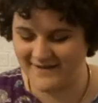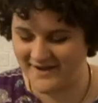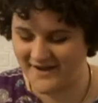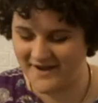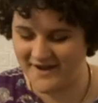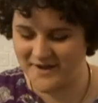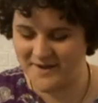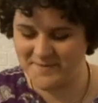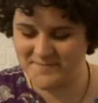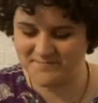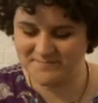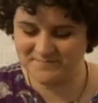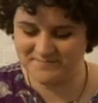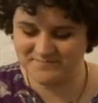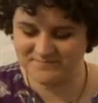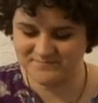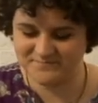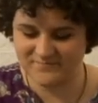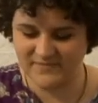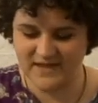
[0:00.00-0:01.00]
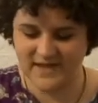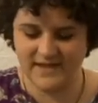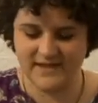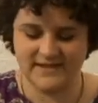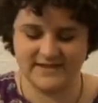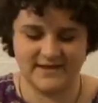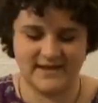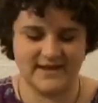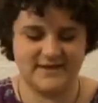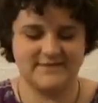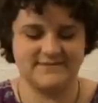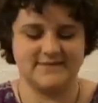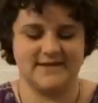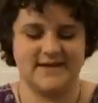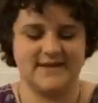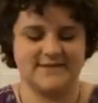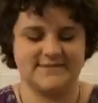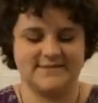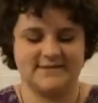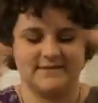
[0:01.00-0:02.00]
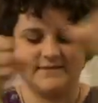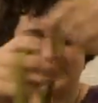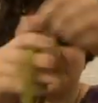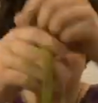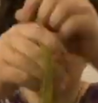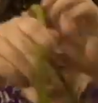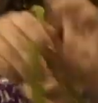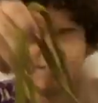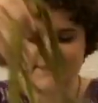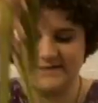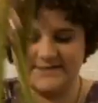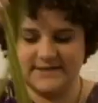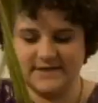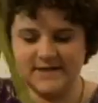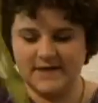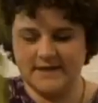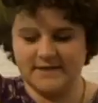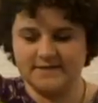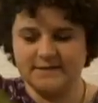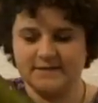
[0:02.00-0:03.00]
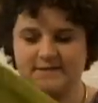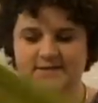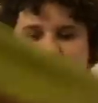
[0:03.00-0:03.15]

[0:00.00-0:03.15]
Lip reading: And it kind of ties like a little halter.